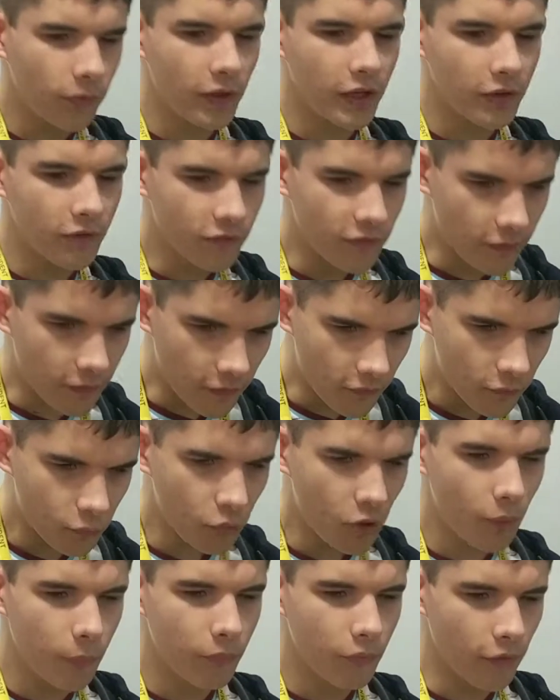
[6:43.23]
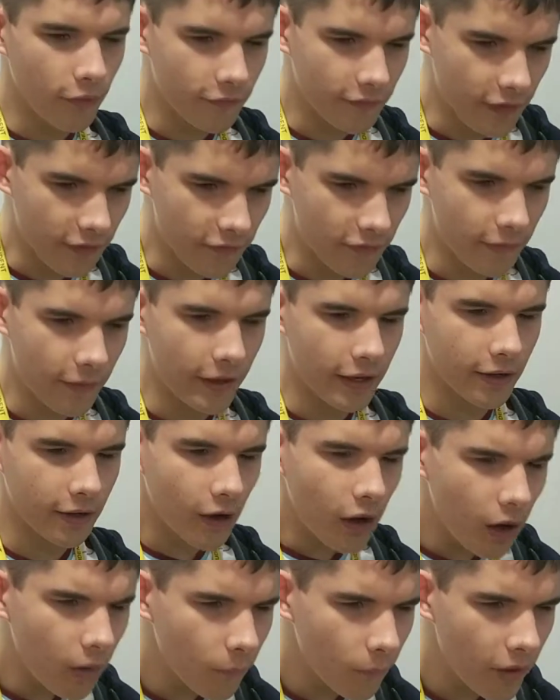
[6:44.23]
things in this word processor that I
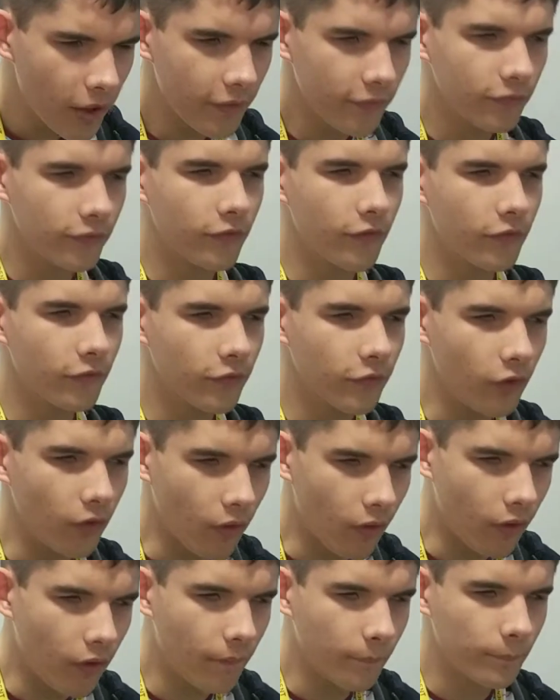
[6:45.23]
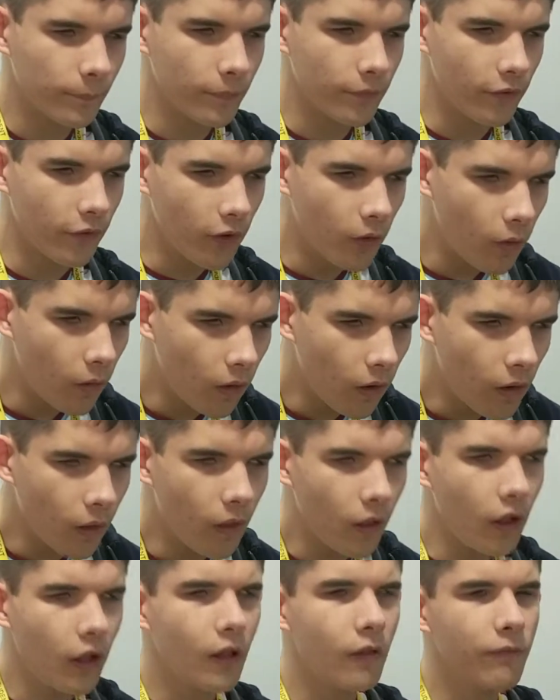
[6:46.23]
can't wait to show
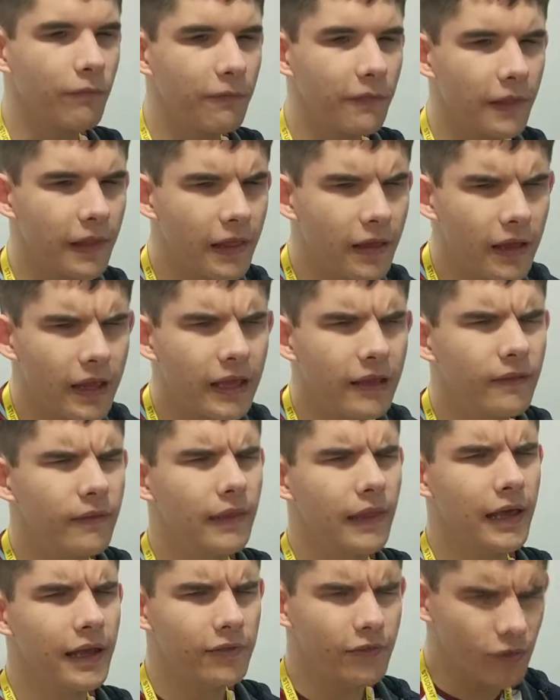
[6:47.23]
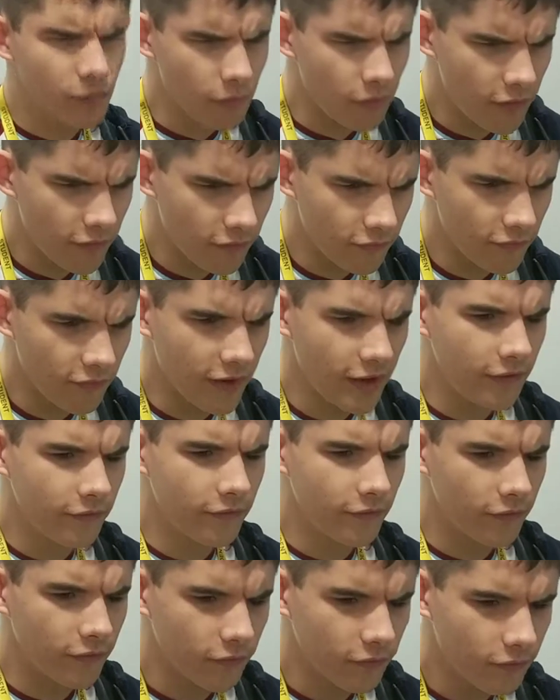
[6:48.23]
off in later
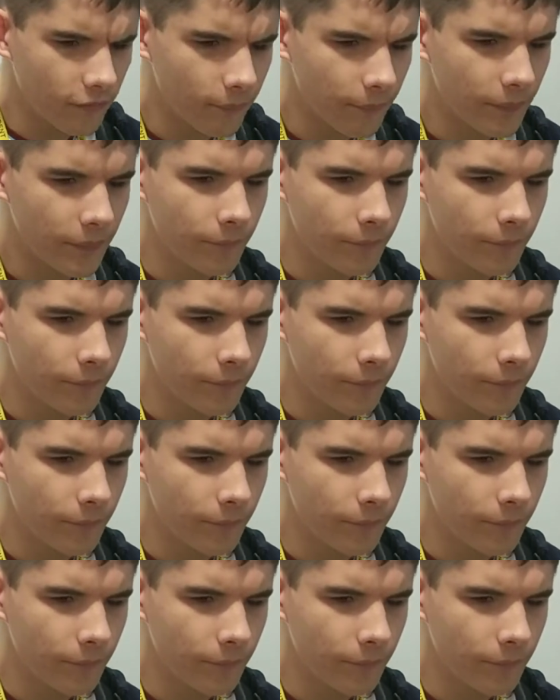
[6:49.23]
presentations.